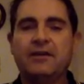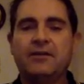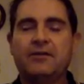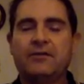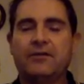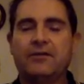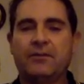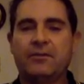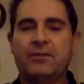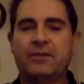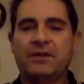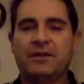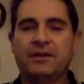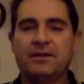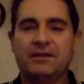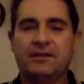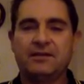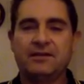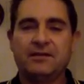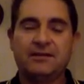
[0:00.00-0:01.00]
from
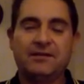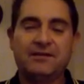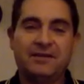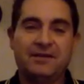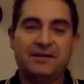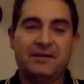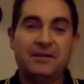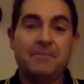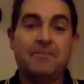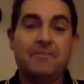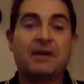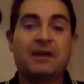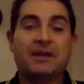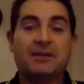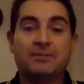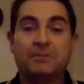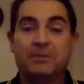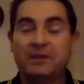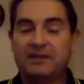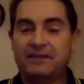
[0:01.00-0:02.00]
the
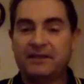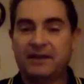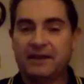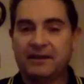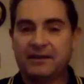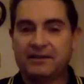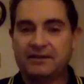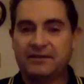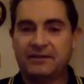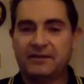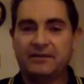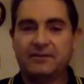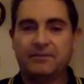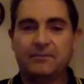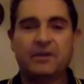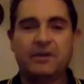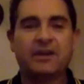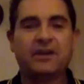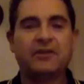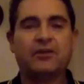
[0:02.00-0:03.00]
McPeat artist,
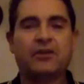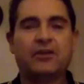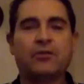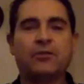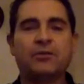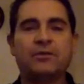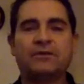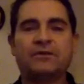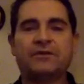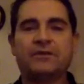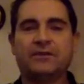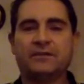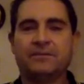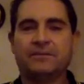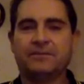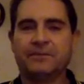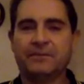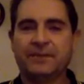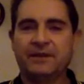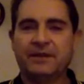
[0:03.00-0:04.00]
Murray
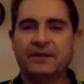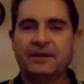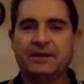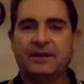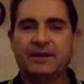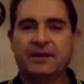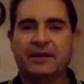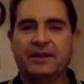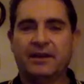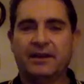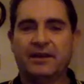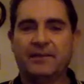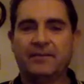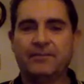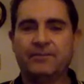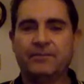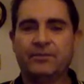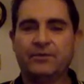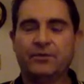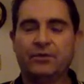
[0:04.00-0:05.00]
Robertson.
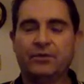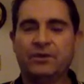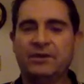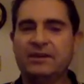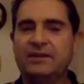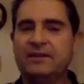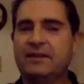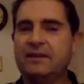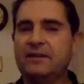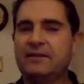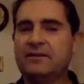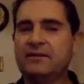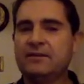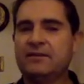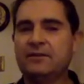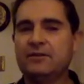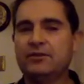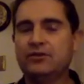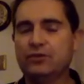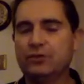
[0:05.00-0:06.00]
So he tends
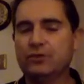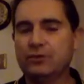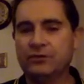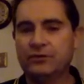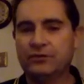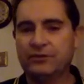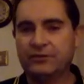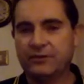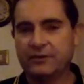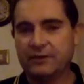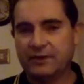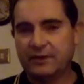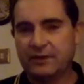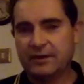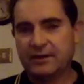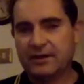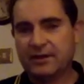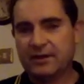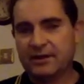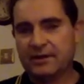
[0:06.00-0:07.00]
to use,
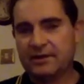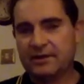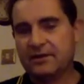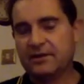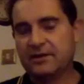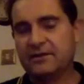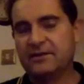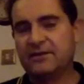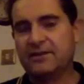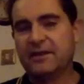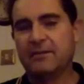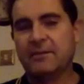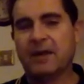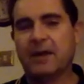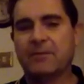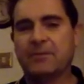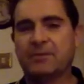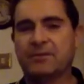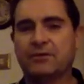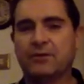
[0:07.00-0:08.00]
you can see a
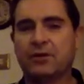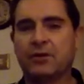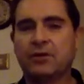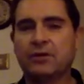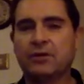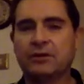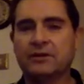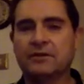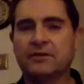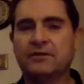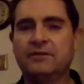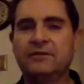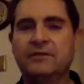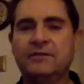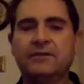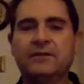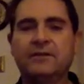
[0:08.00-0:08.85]
map of Scotland,